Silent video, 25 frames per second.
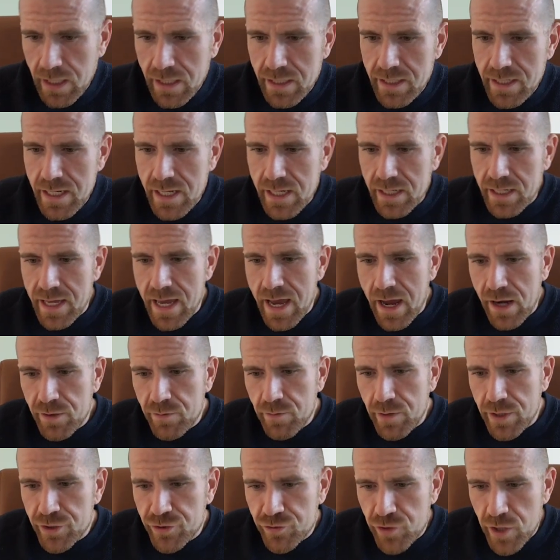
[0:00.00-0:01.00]
Nick, how
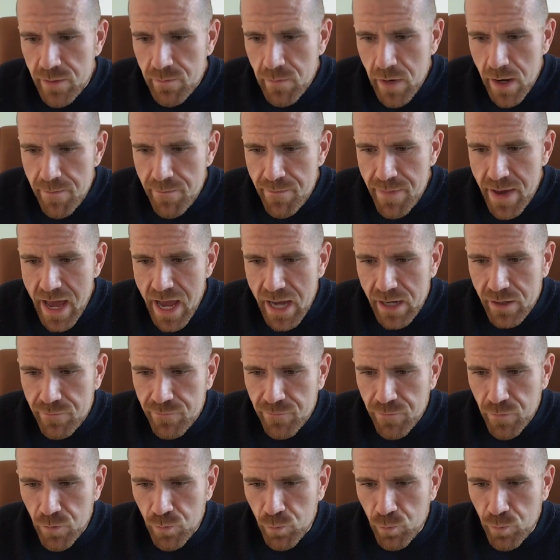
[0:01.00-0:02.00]
do I train my
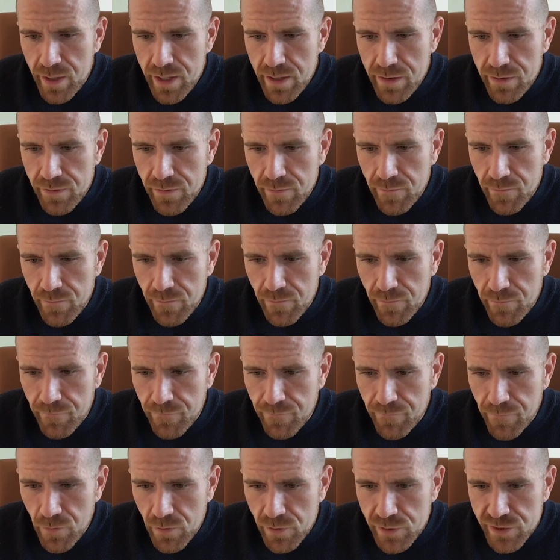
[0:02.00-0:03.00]
back for width
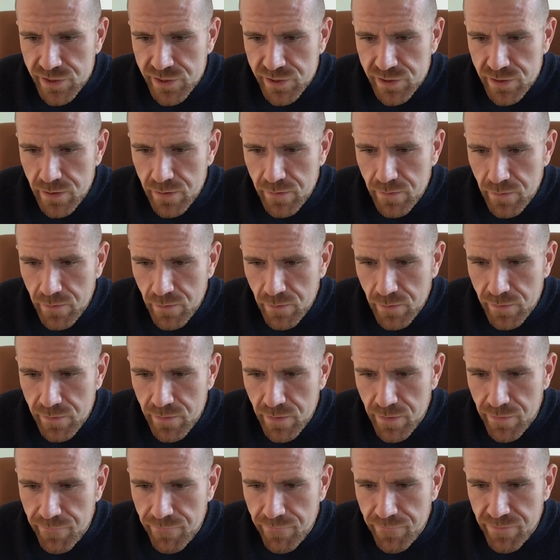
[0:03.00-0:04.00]
versus
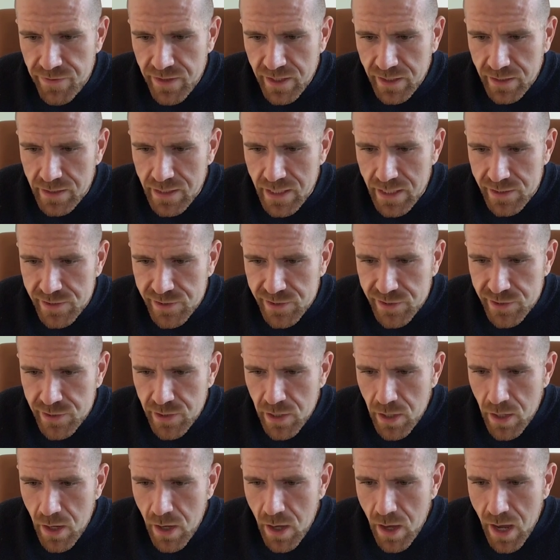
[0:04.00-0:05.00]

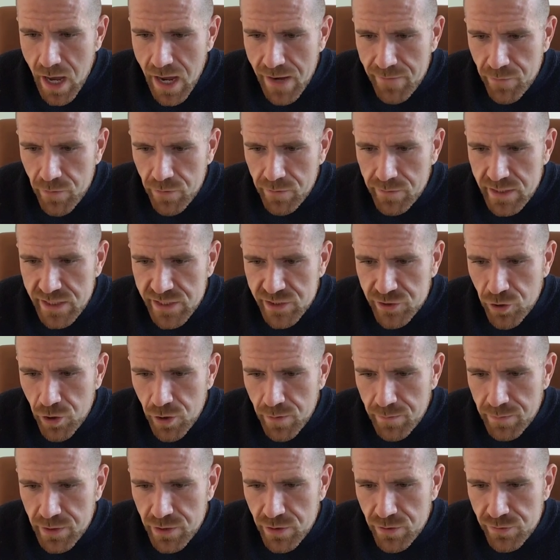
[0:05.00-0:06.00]
thickness? I've heard these
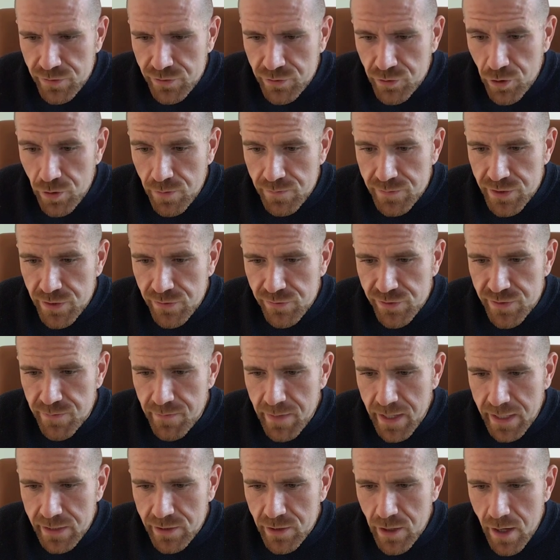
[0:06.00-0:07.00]
terms used
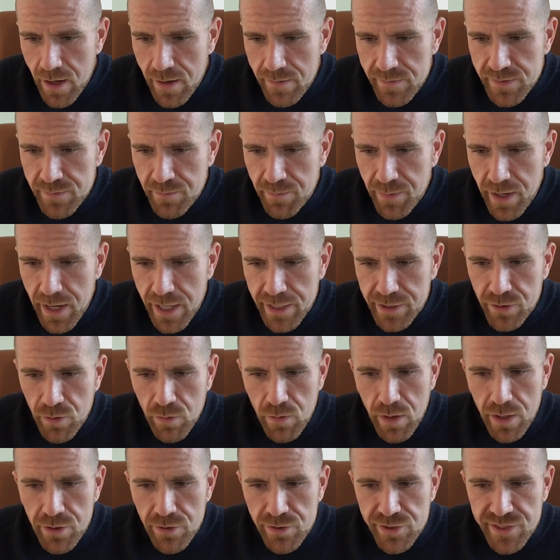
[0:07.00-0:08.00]
many times, but I
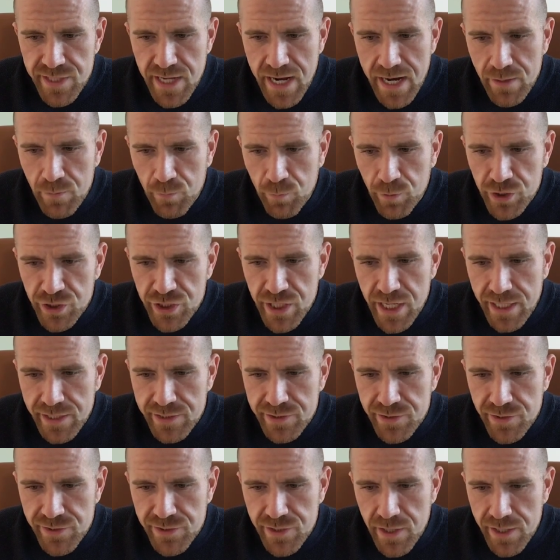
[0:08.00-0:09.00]
don't understand which
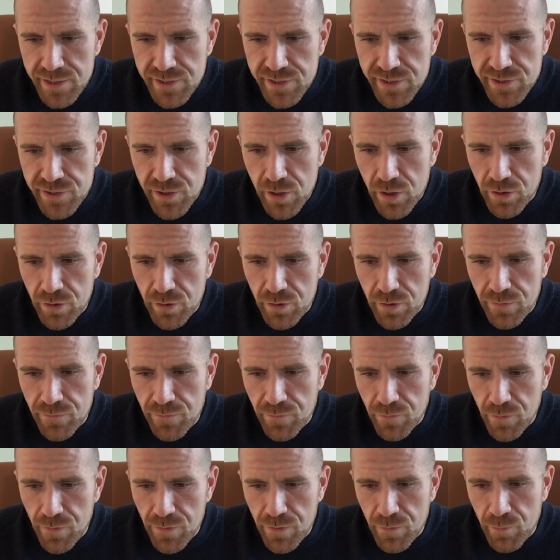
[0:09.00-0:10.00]
exercises are good
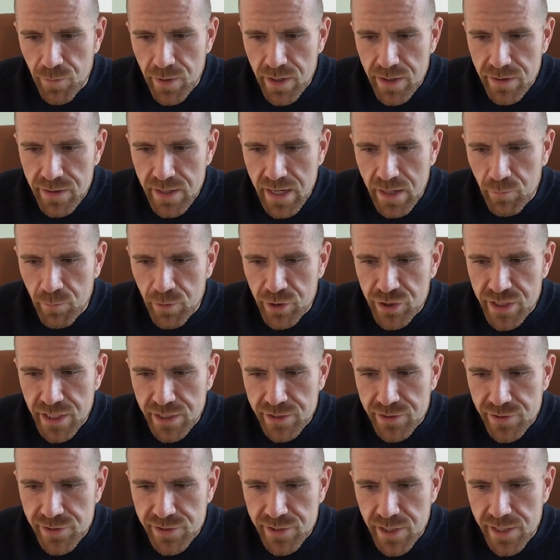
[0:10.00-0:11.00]
for the width and which
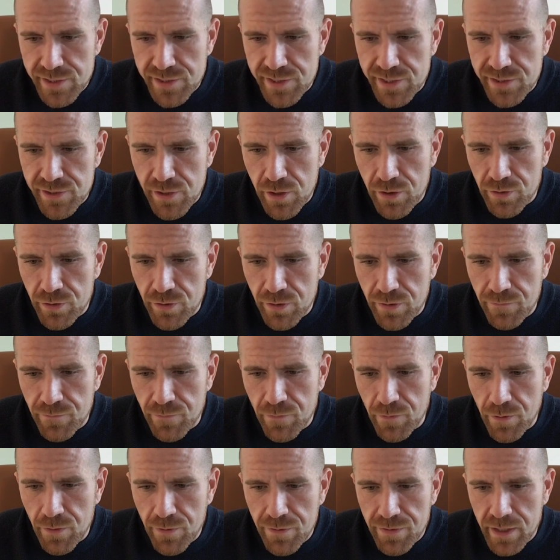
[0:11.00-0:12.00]
exercises are good
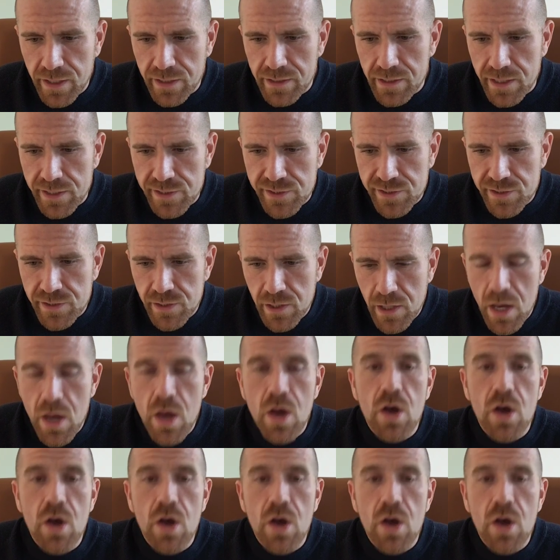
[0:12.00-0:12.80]
for thickness.